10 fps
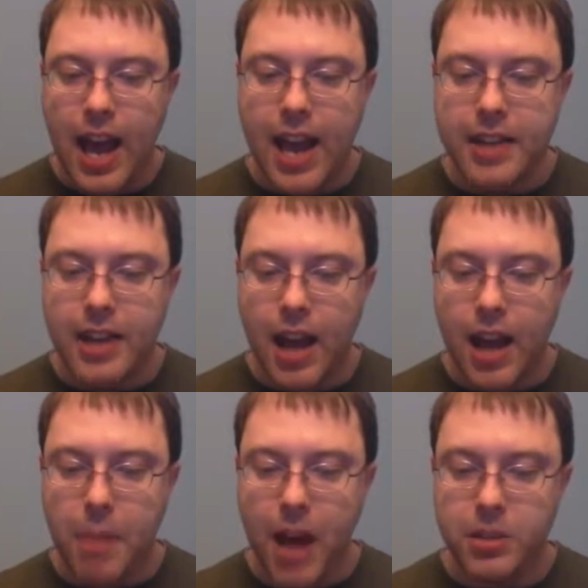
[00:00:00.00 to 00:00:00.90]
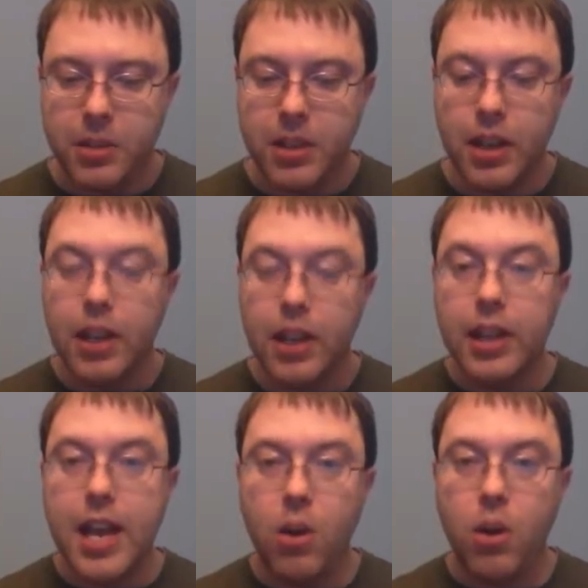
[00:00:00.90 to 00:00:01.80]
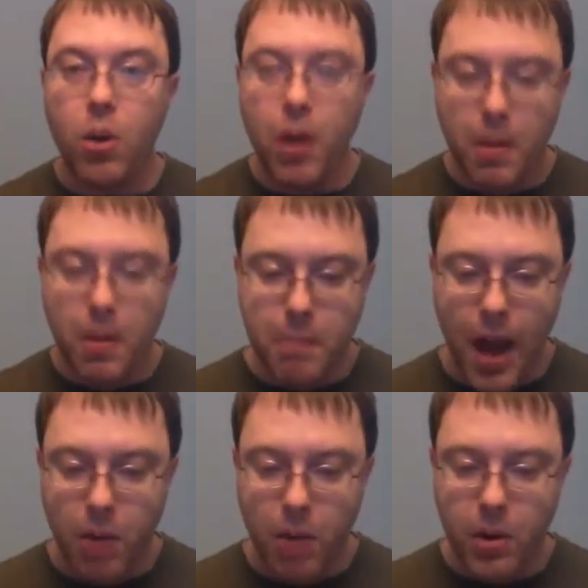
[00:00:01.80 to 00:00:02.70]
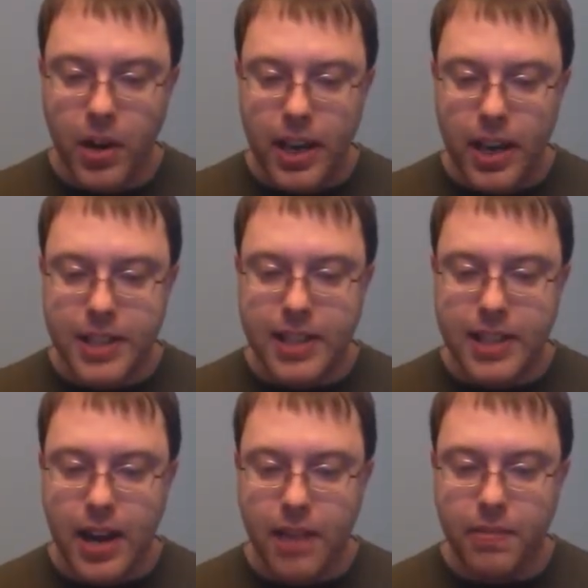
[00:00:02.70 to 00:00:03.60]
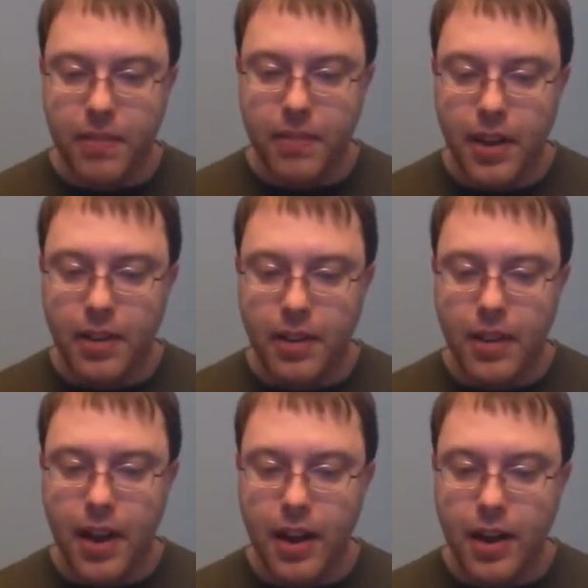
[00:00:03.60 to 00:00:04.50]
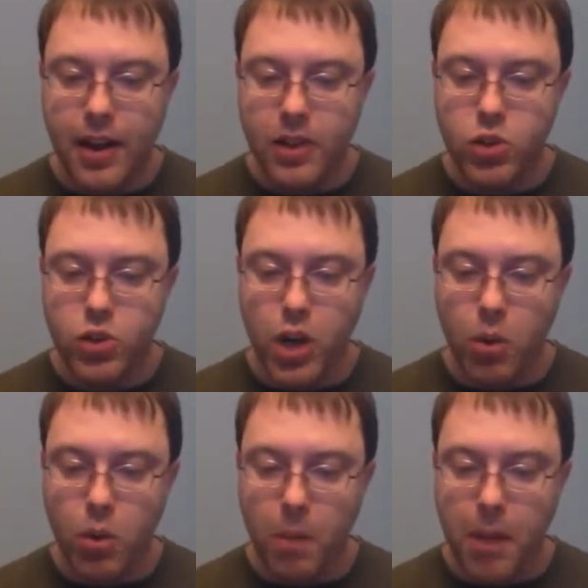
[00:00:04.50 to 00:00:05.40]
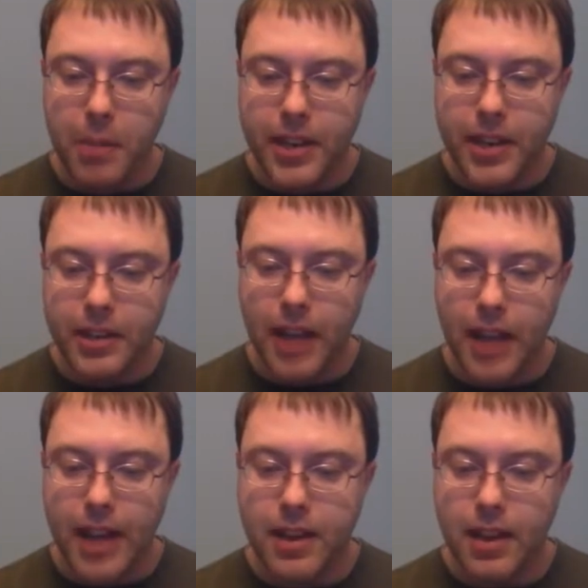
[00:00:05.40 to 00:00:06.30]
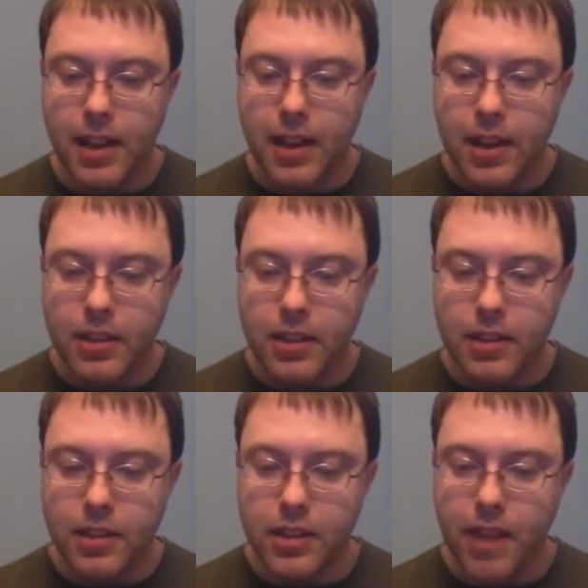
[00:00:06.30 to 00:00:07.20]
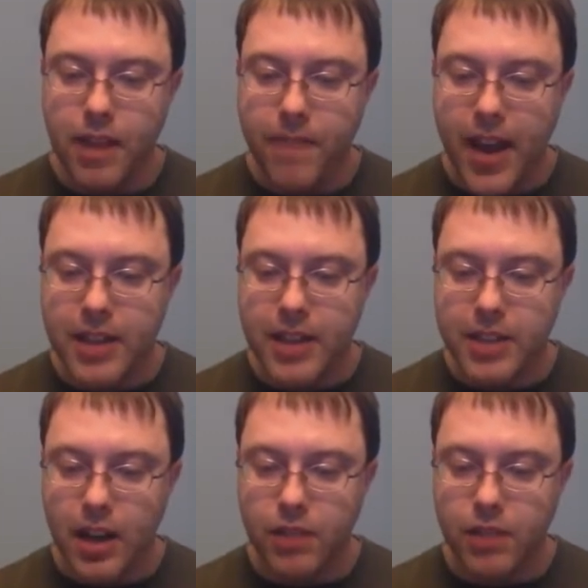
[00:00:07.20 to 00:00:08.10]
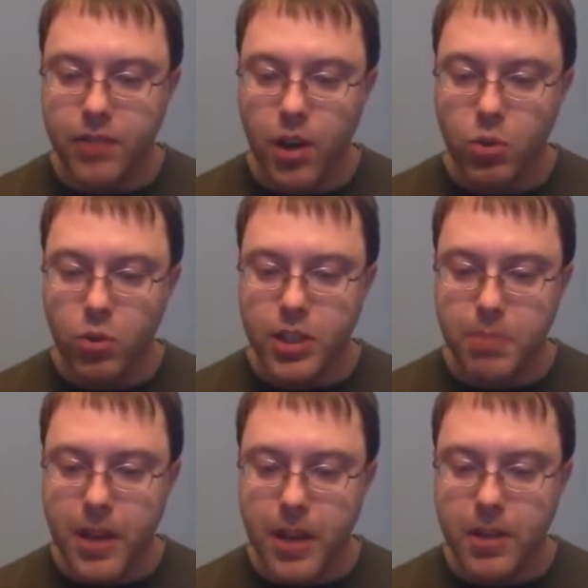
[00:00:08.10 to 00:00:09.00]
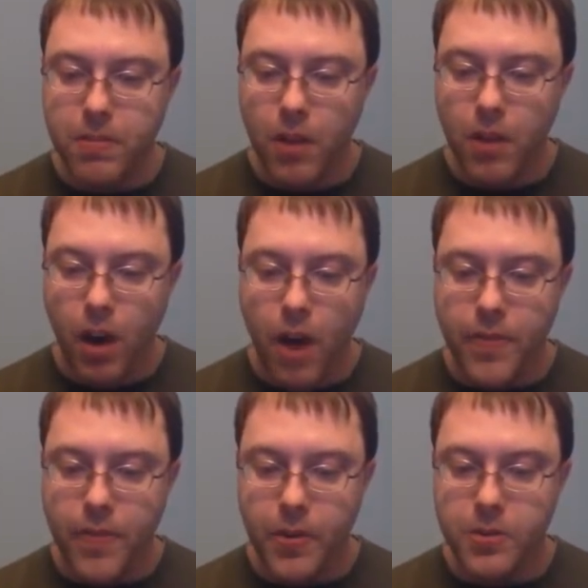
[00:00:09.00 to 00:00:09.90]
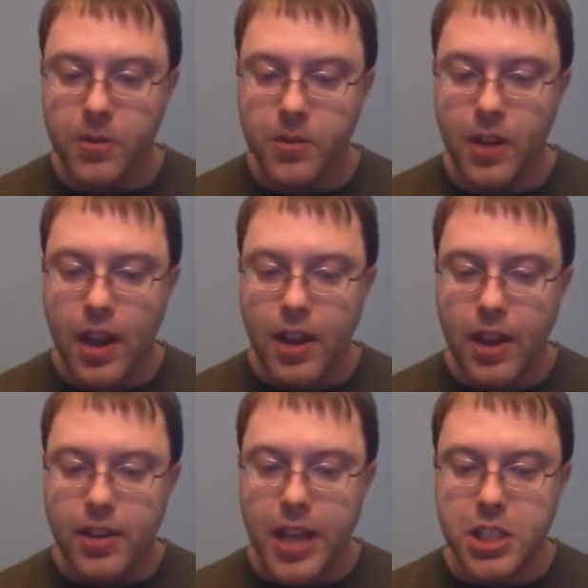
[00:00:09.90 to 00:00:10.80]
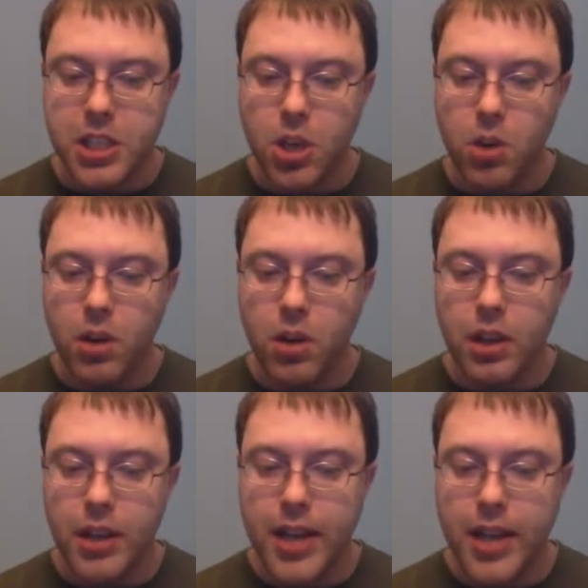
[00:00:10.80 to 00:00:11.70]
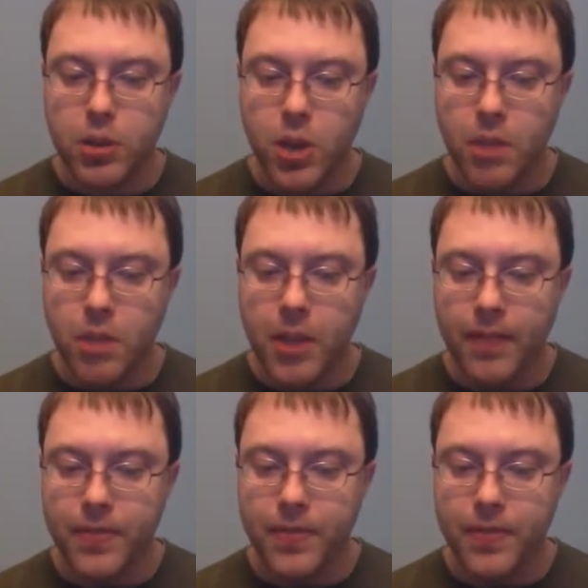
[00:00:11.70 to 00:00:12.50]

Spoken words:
and about legal power instead of the general public like the fans of respective authors. Thanks to LegalZoom,